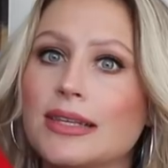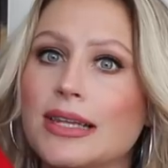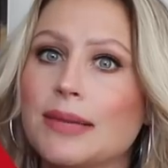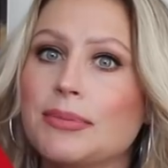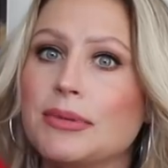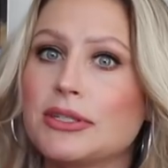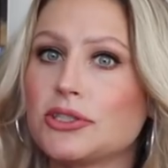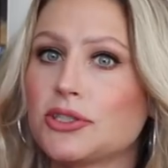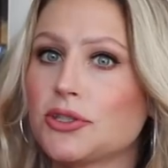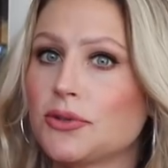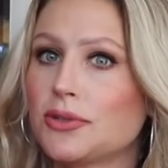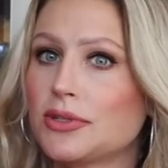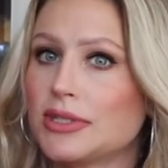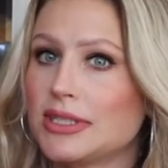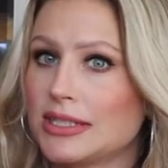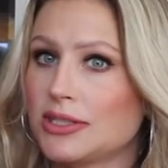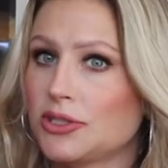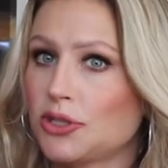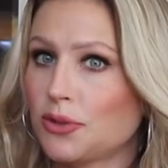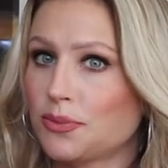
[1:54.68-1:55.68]
Let me show you
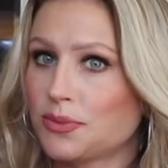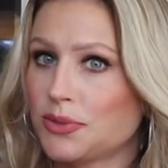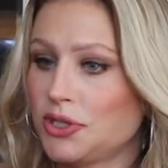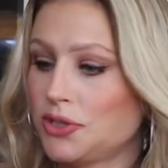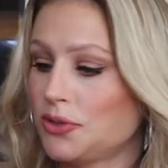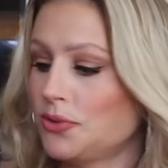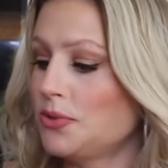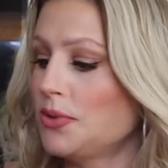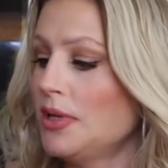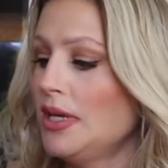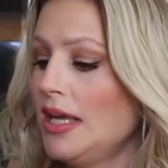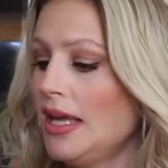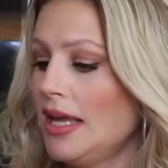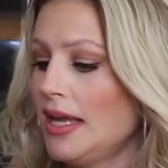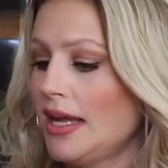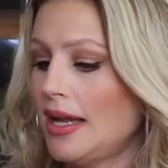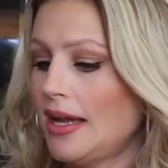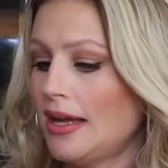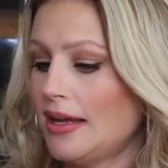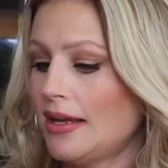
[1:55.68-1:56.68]
this top too.
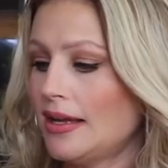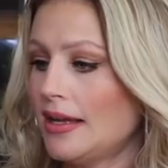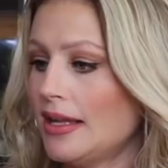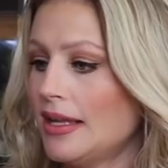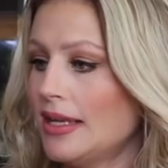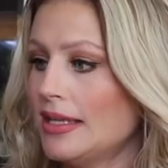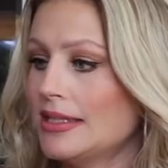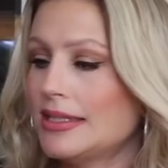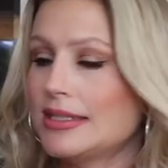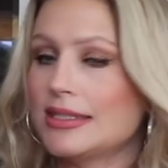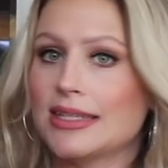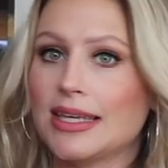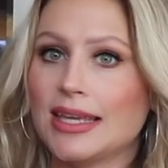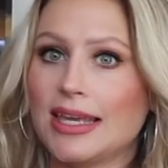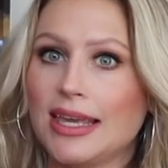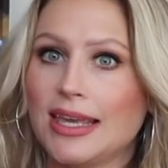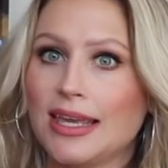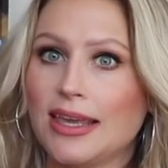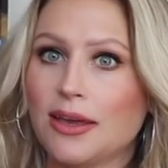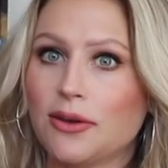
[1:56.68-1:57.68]
It's
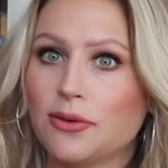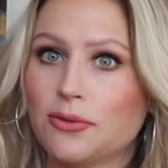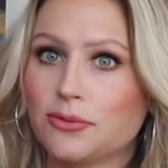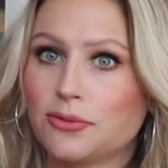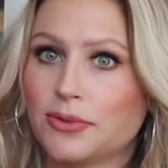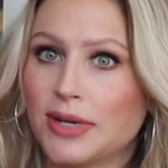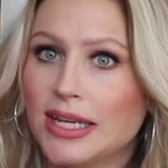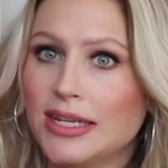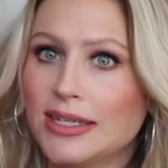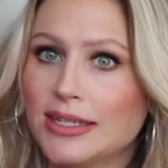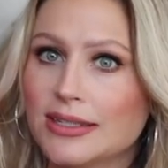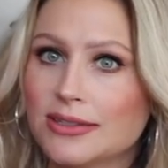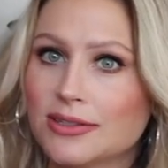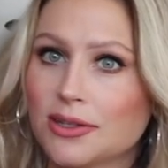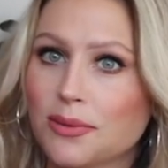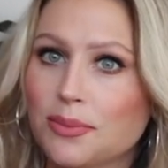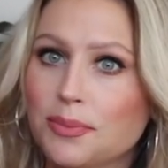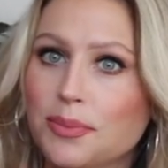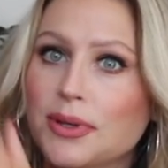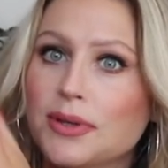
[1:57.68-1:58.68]
a red
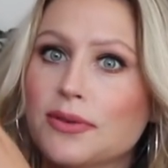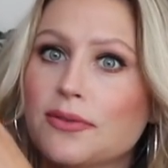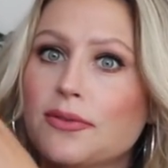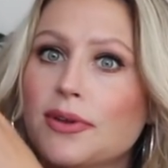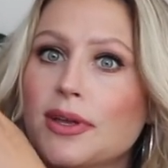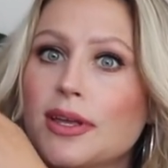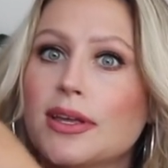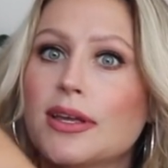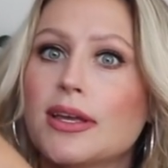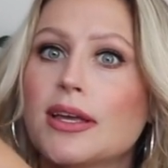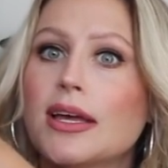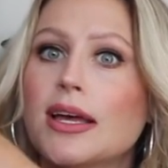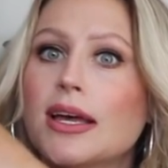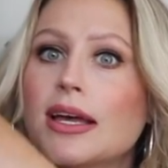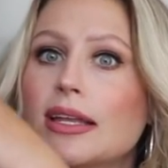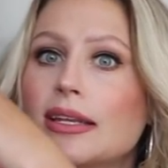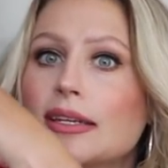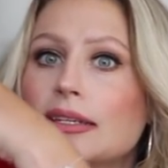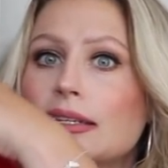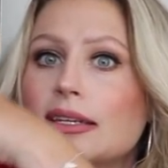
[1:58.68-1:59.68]
top
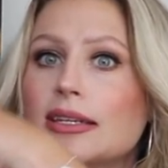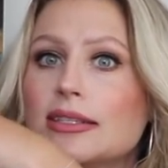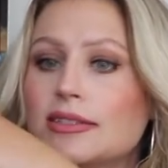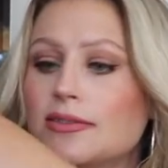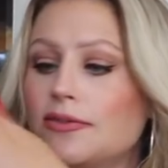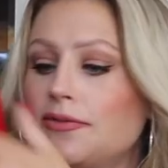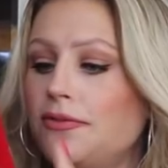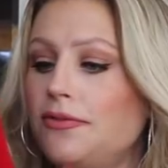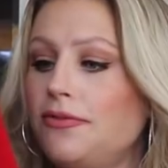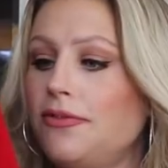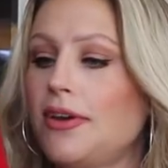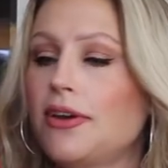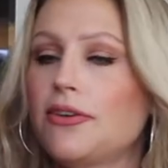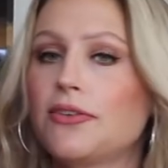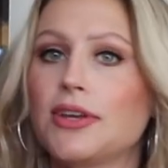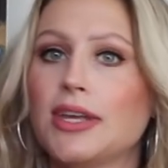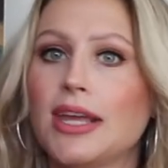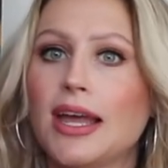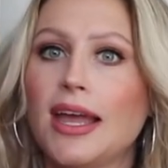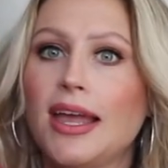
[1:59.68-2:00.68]
and it's a
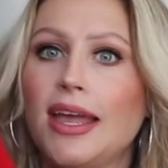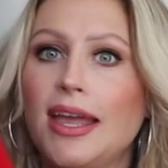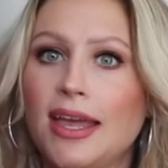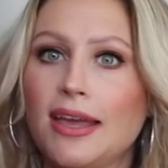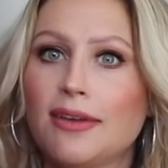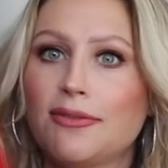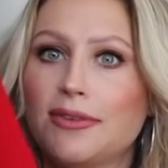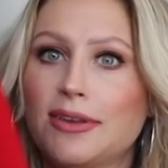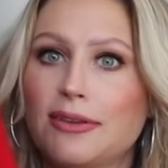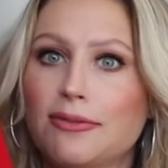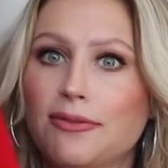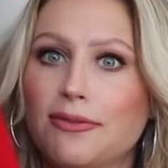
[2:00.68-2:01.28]
very heavy